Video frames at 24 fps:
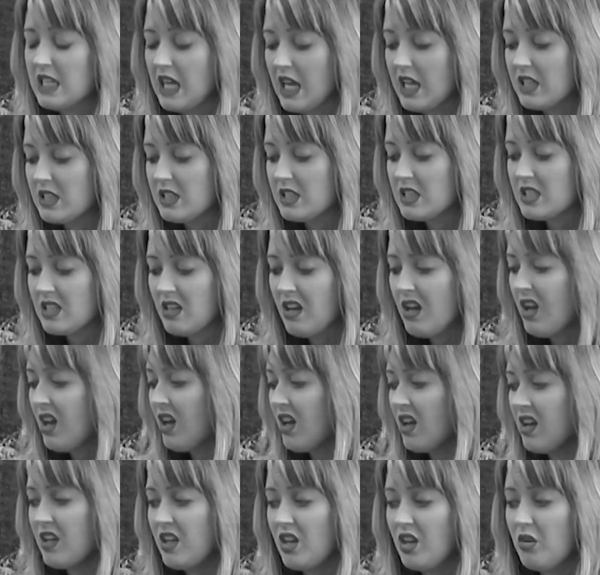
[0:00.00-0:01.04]
and,
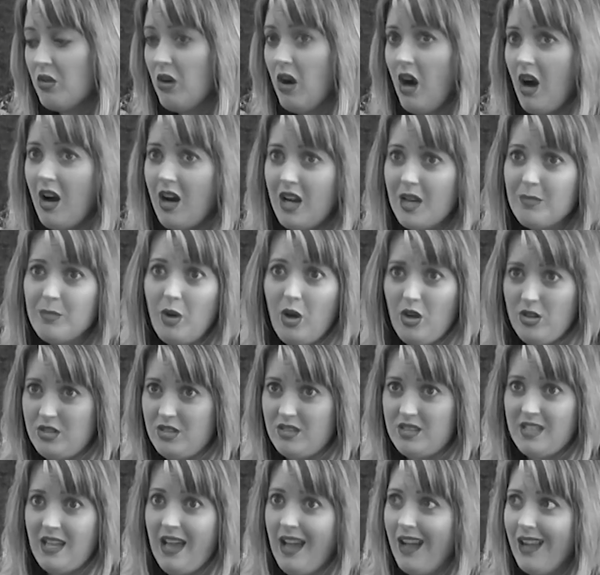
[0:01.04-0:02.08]
you know, I'm hot
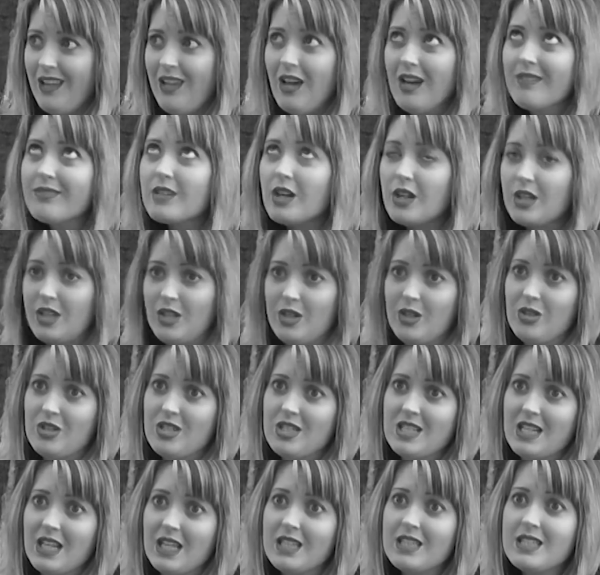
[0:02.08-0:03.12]
as hell, I've got huge
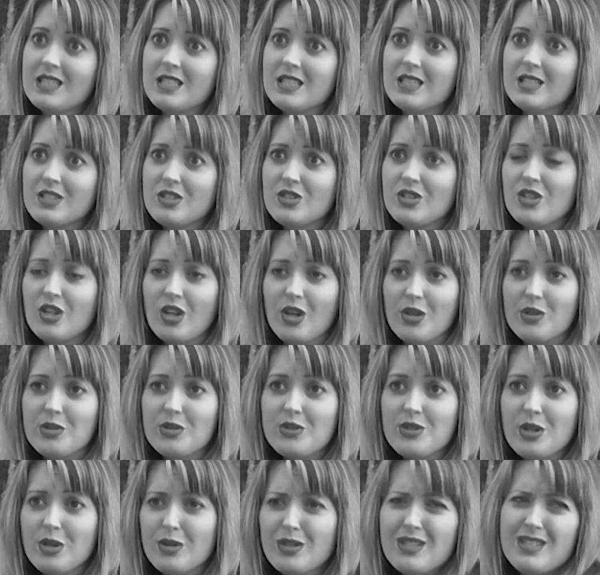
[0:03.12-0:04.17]
tits, you know,
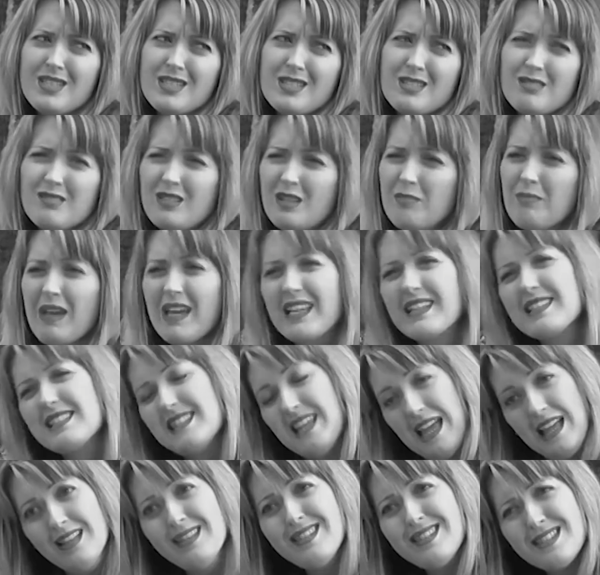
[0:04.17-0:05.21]
so it's just, it makes
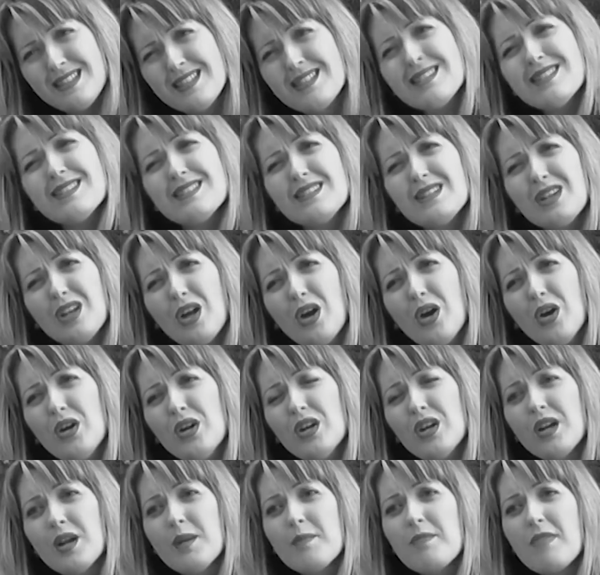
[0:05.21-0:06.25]
sense, you know?
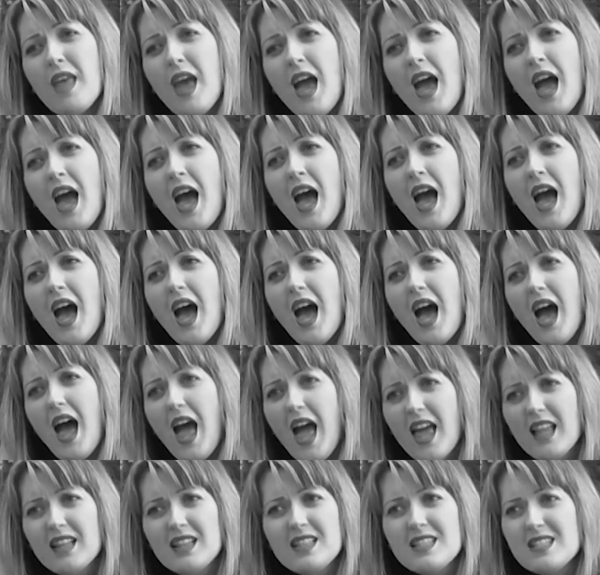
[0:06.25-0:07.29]

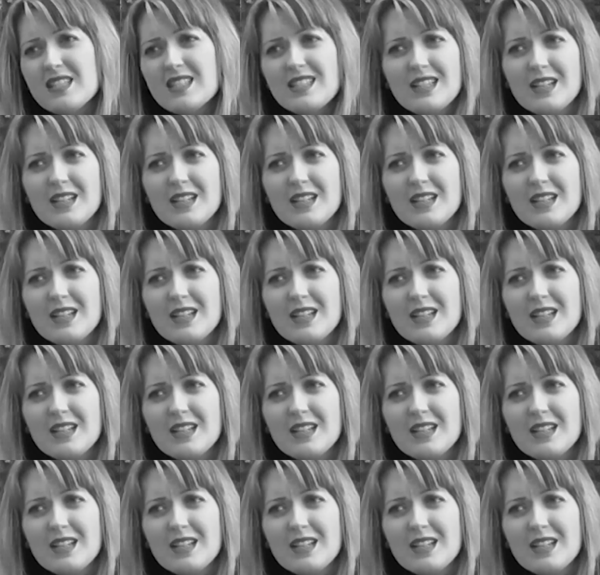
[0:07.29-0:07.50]
And...